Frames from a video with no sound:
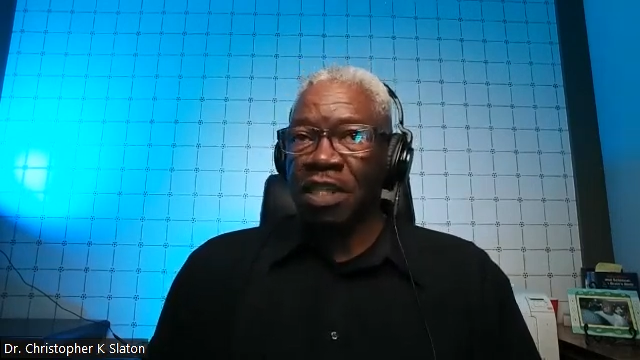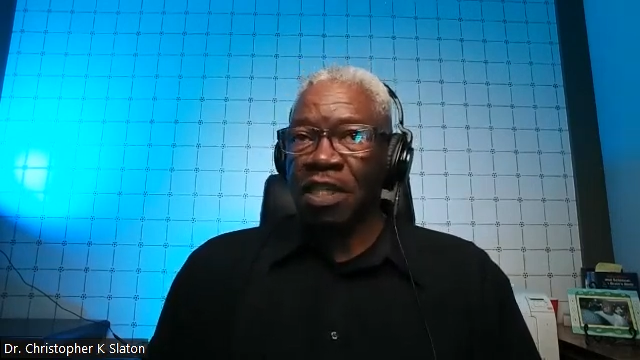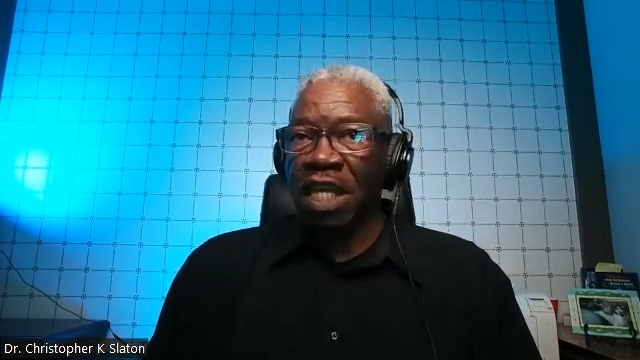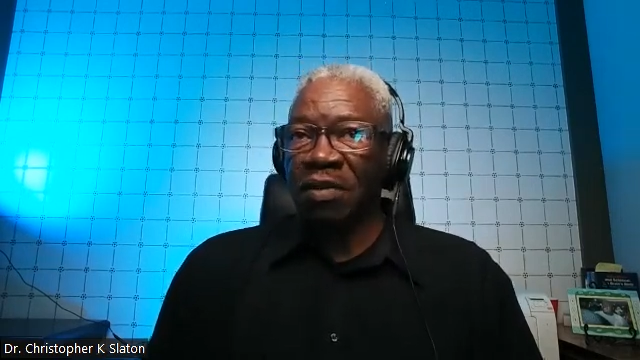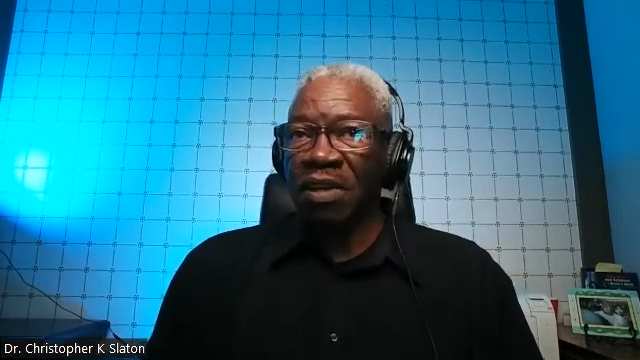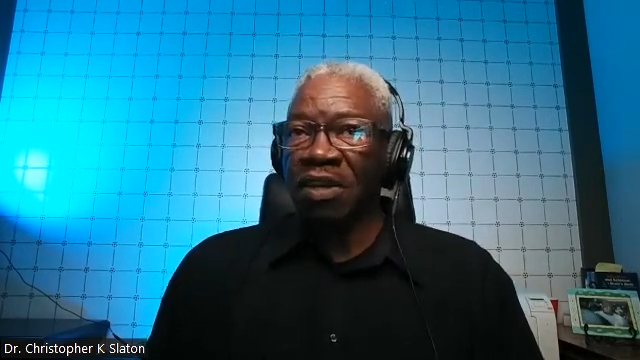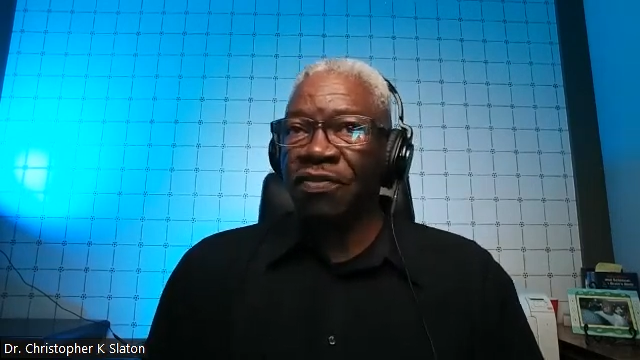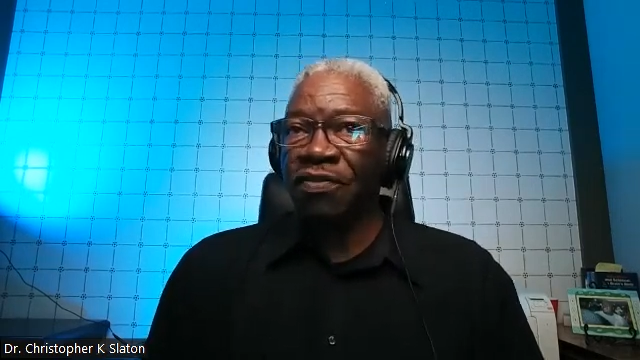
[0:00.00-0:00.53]

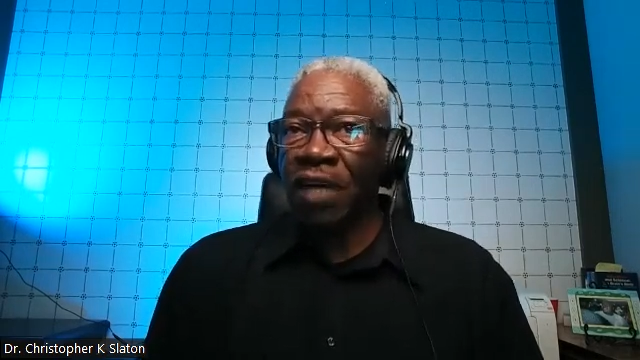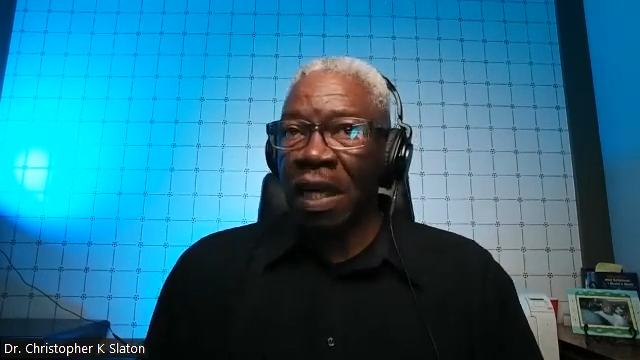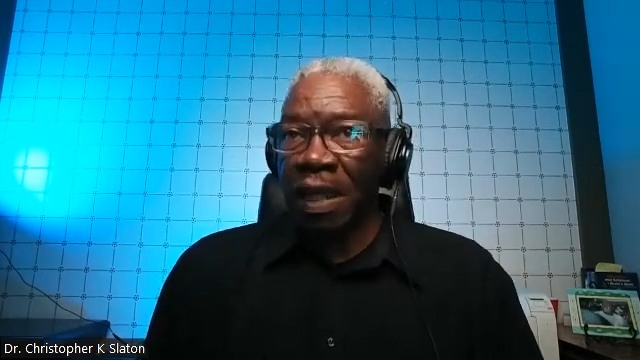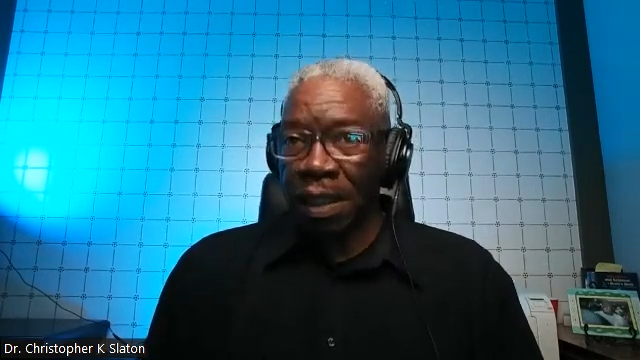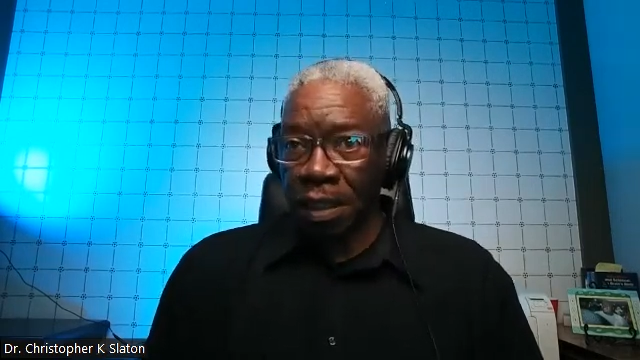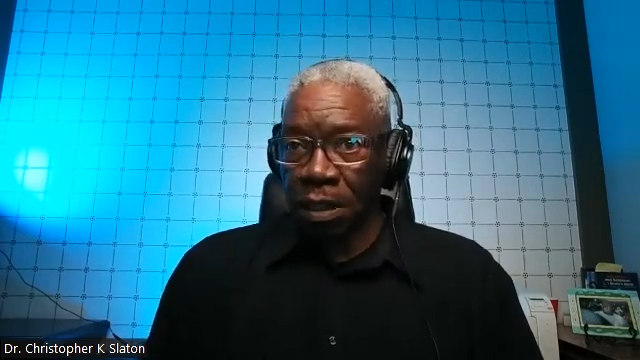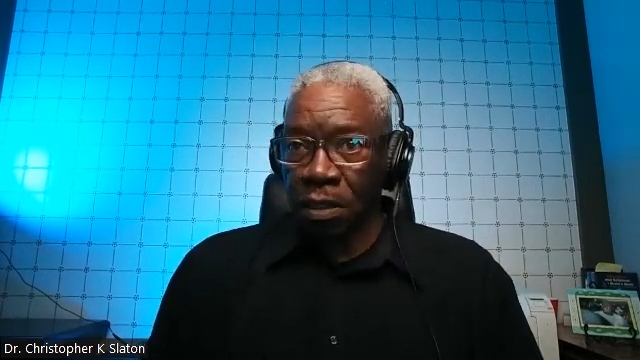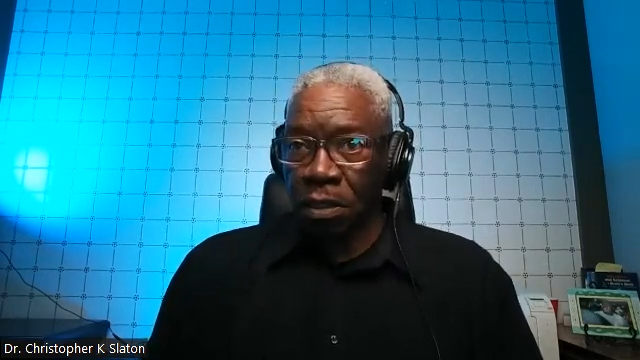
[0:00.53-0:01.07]
specific
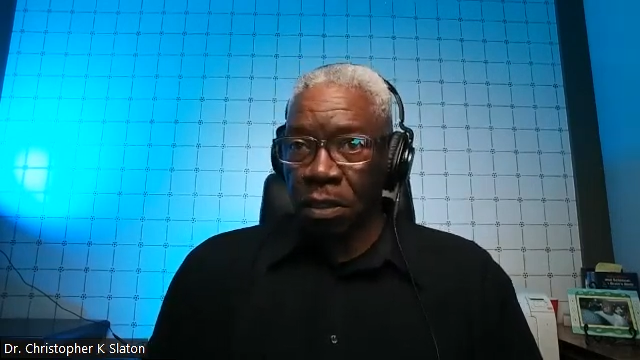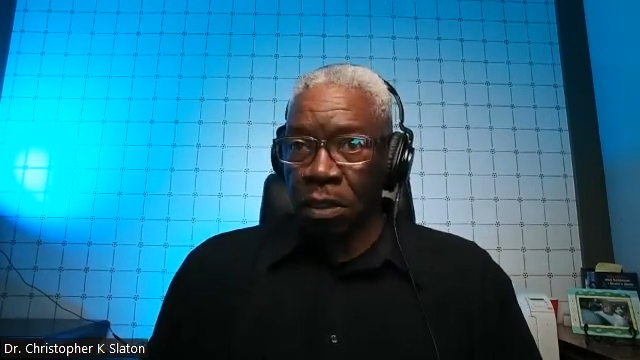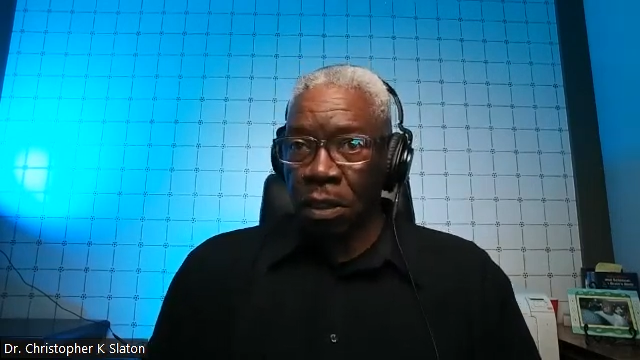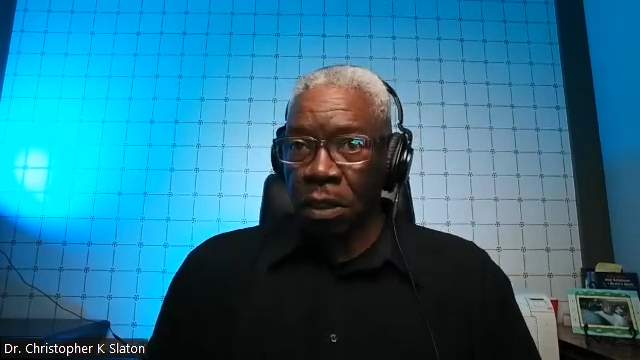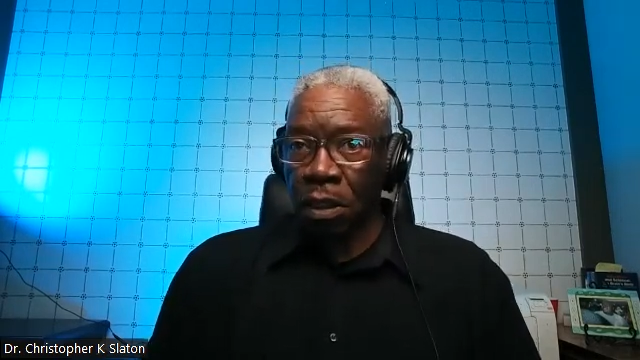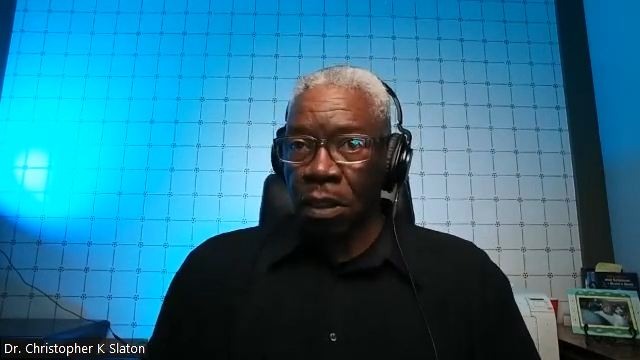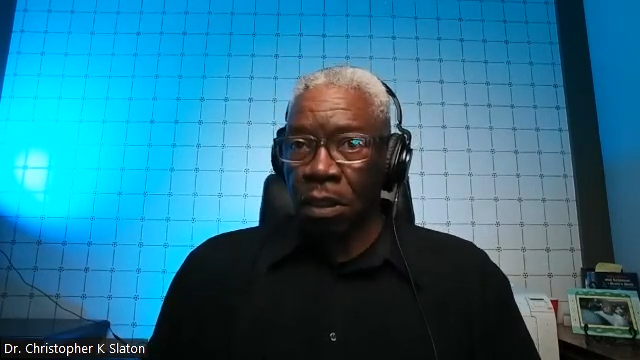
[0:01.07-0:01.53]
feelings